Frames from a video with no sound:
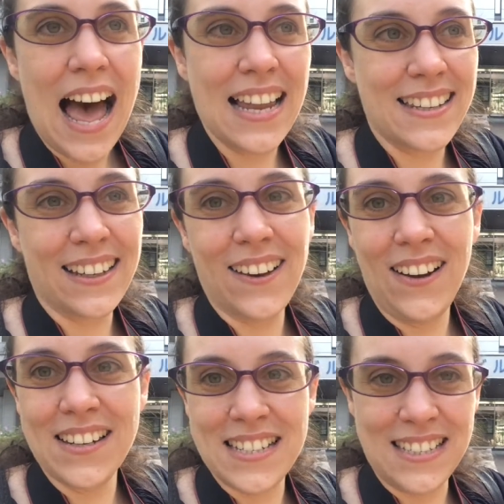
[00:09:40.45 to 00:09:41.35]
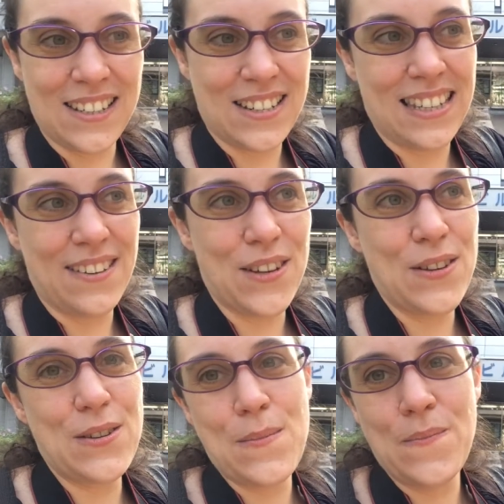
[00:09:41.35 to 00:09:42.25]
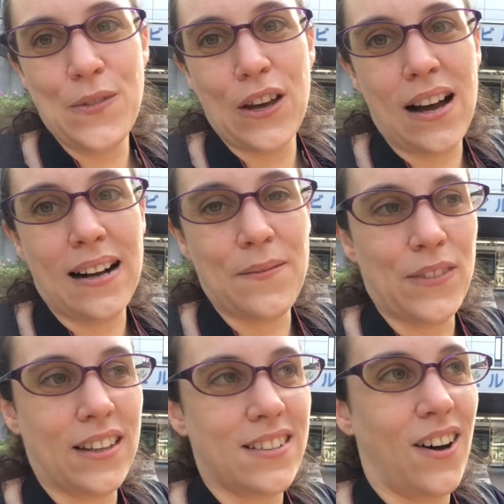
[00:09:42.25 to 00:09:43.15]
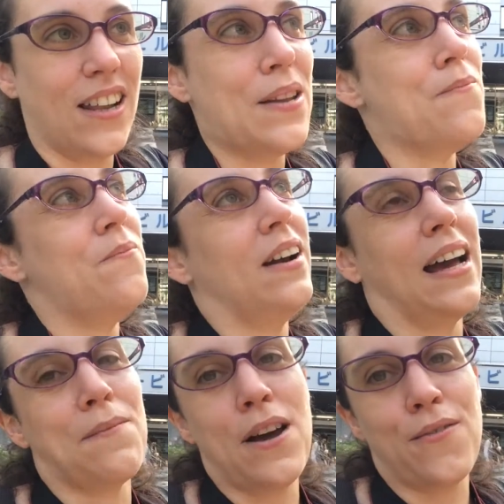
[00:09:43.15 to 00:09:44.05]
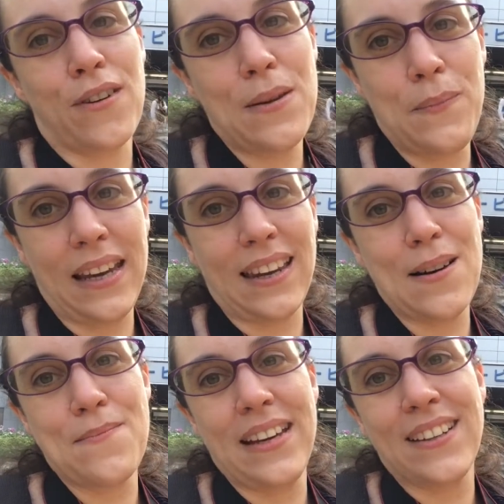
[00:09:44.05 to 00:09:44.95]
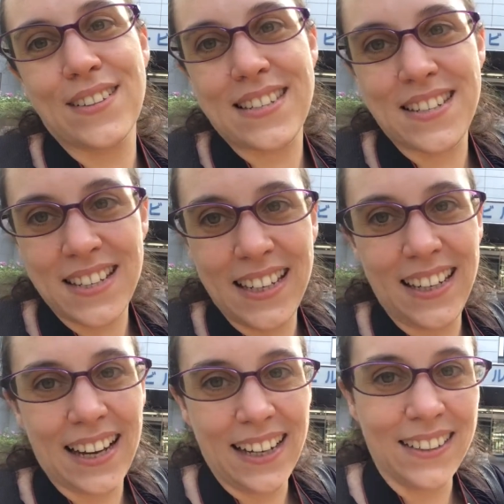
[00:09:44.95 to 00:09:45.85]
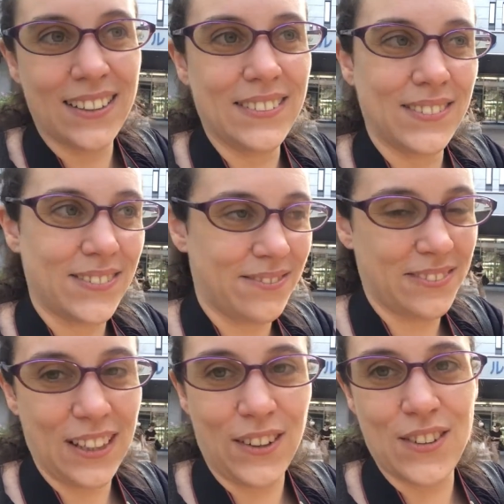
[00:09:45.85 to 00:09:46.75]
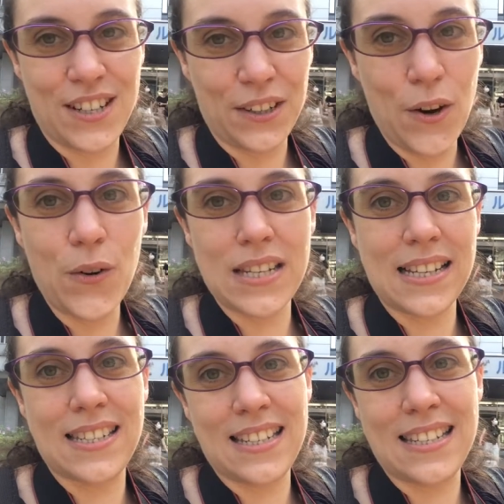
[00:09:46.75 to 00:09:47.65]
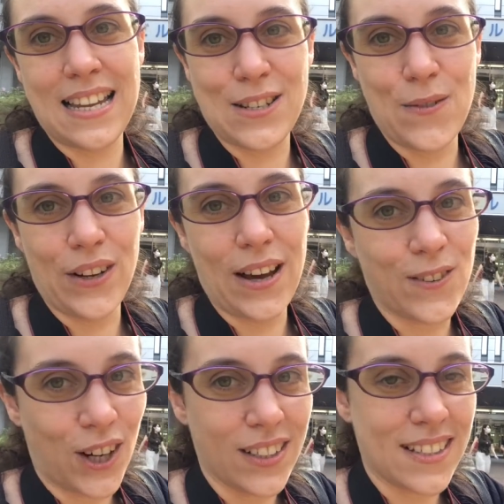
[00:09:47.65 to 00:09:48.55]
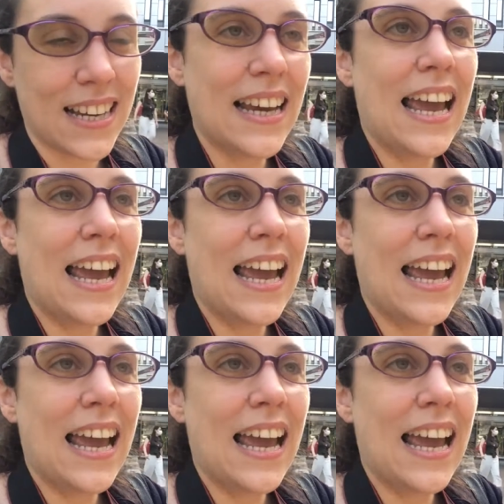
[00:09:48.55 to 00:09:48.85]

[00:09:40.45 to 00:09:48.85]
And the girl, she's just give the doll, and like my friend pick it up because she kind of, you know, she knows that's the one I want.